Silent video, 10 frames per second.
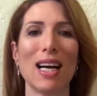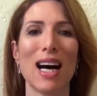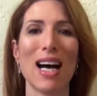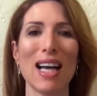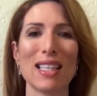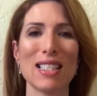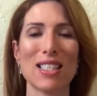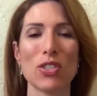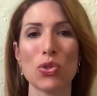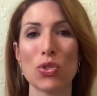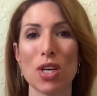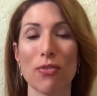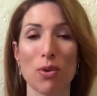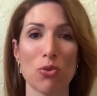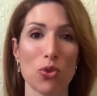Hi, this is Juja
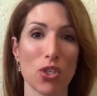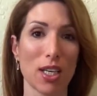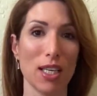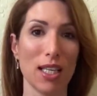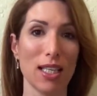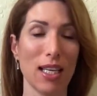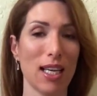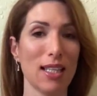from Juja Healing,